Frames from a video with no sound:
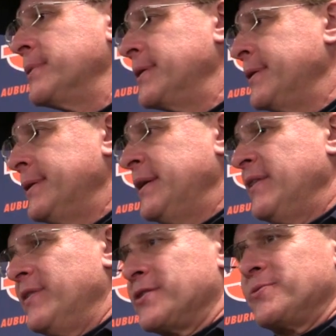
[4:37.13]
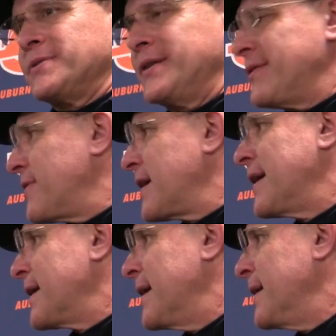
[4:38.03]
But this was a different
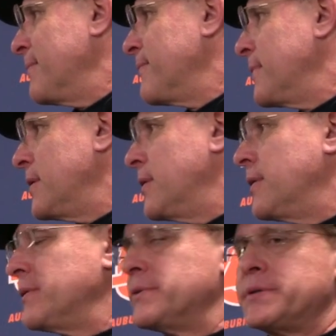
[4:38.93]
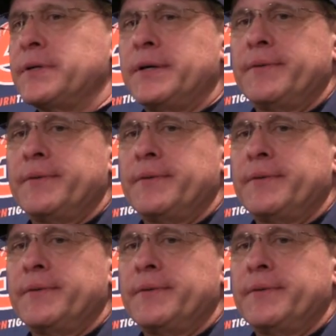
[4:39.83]
kind of game. You know, it was